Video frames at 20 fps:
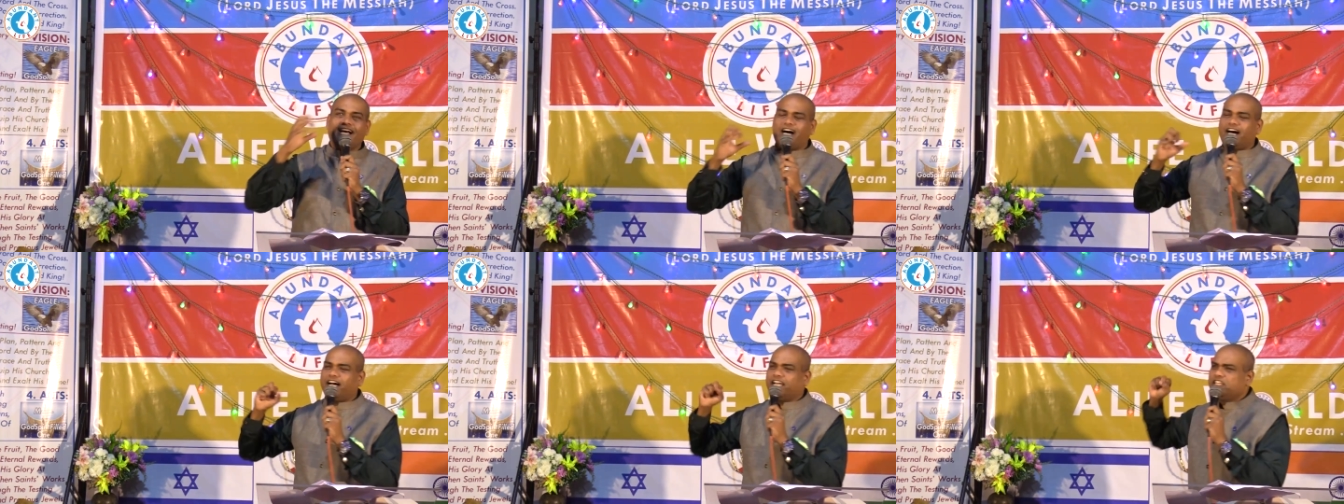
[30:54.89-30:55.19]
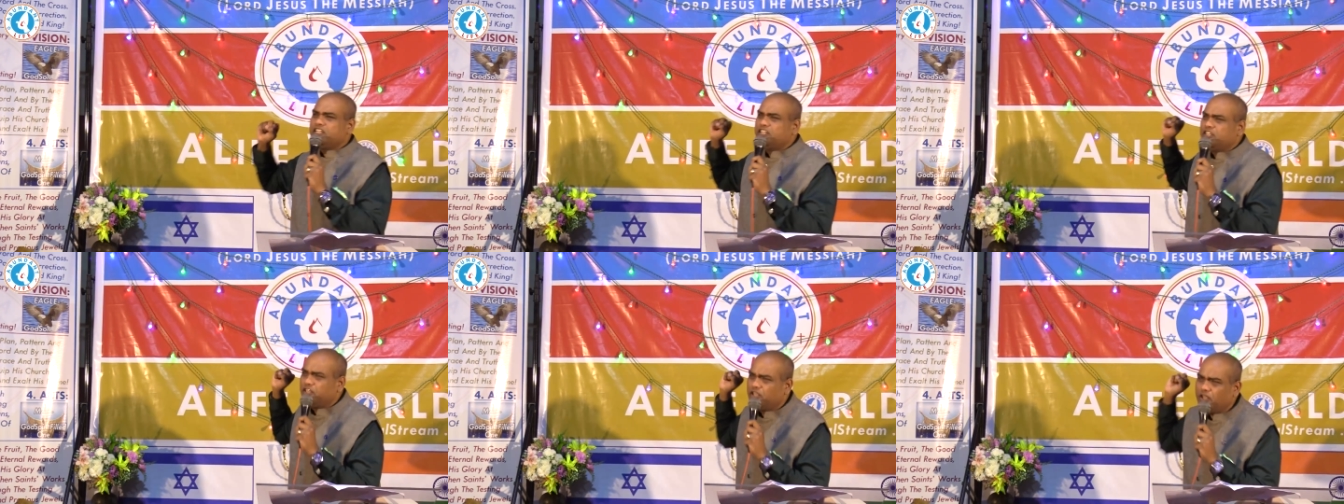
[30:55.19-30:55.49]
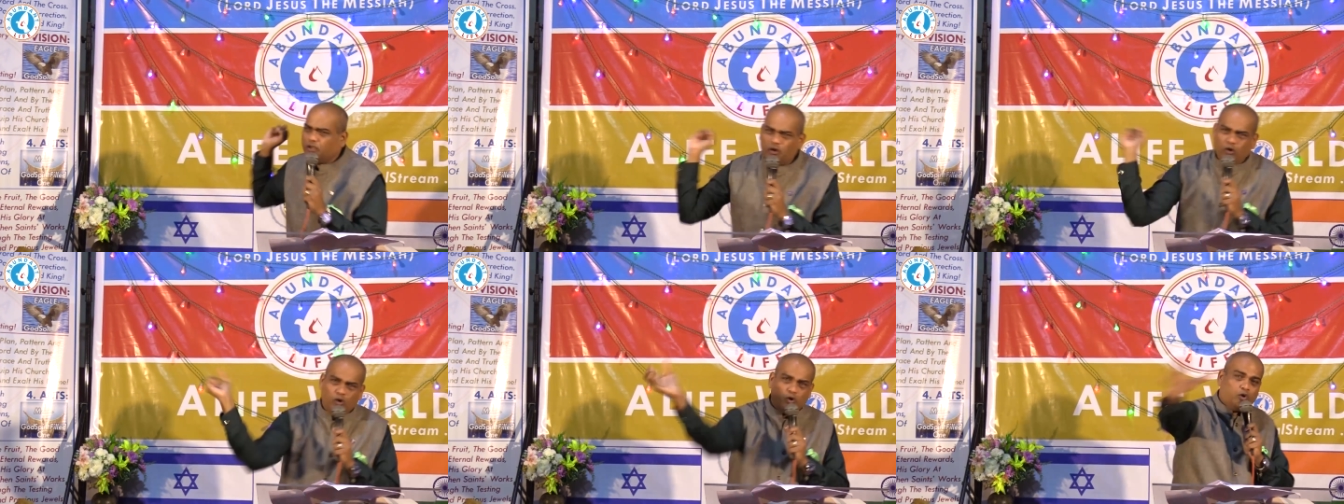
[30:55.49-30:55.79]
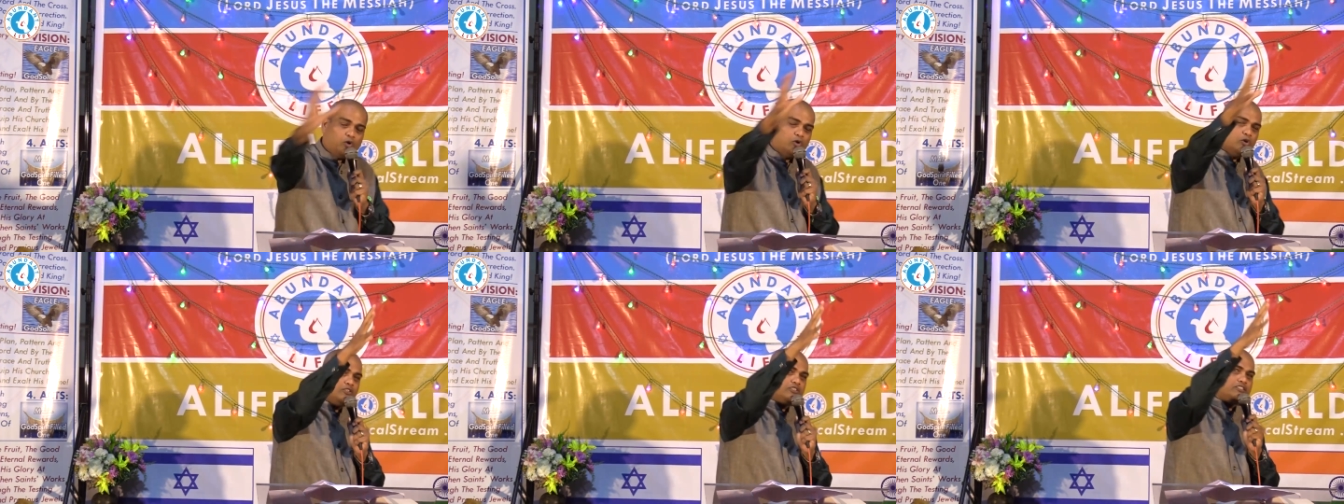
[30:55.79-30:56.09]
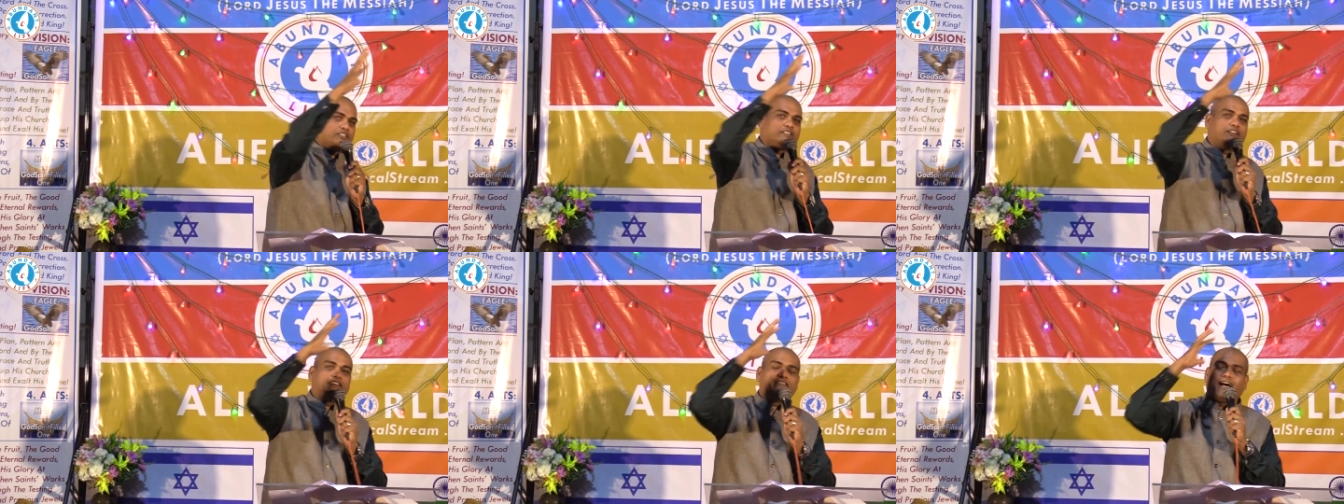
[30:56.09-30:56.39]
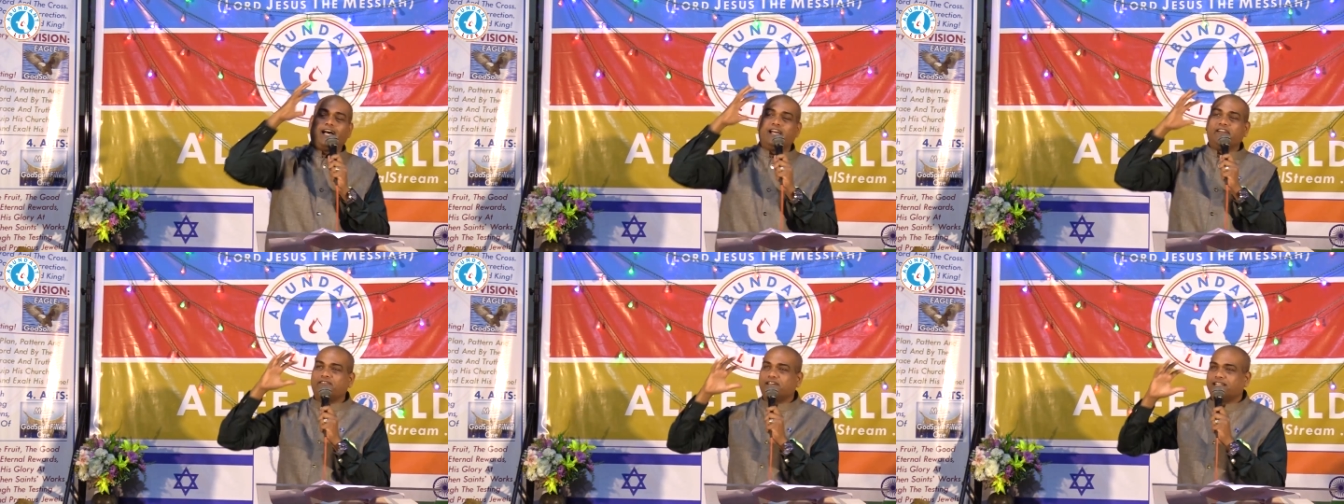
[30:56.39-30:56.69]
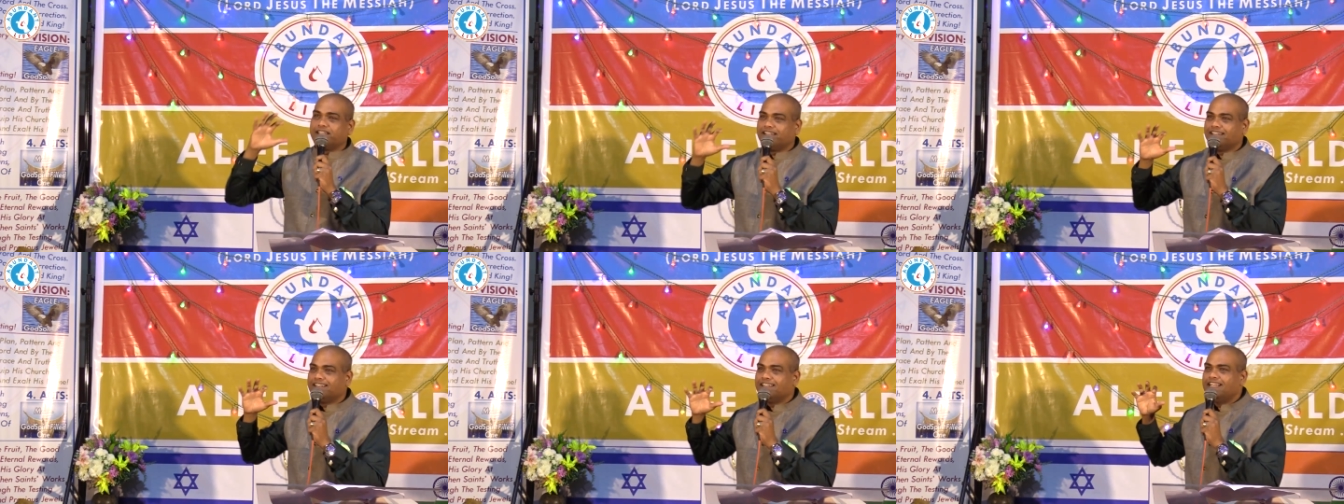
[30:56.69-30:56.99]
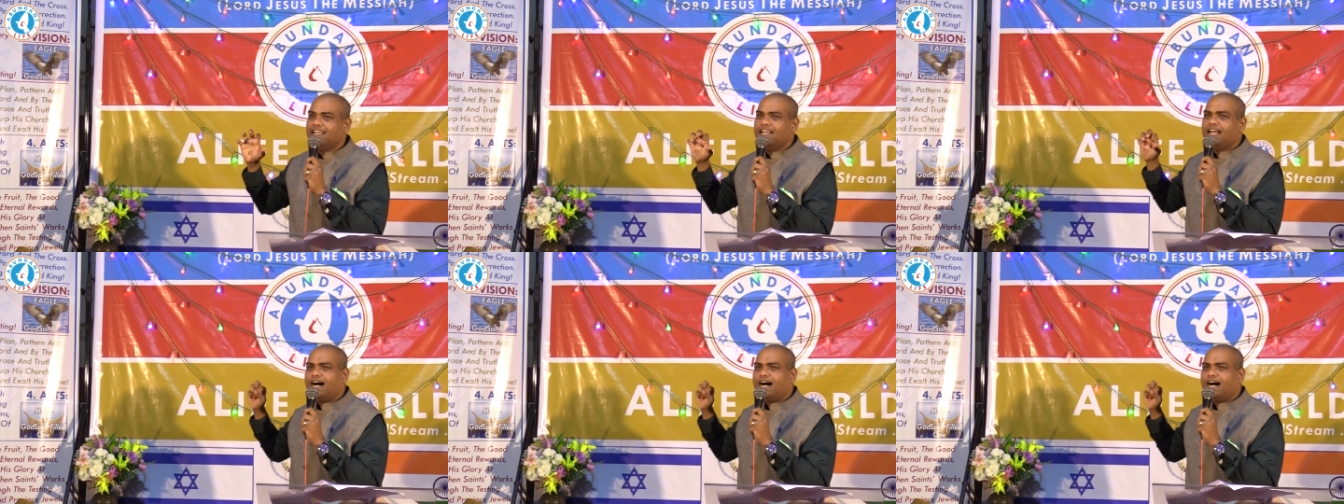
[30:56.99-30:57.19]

a huge revival,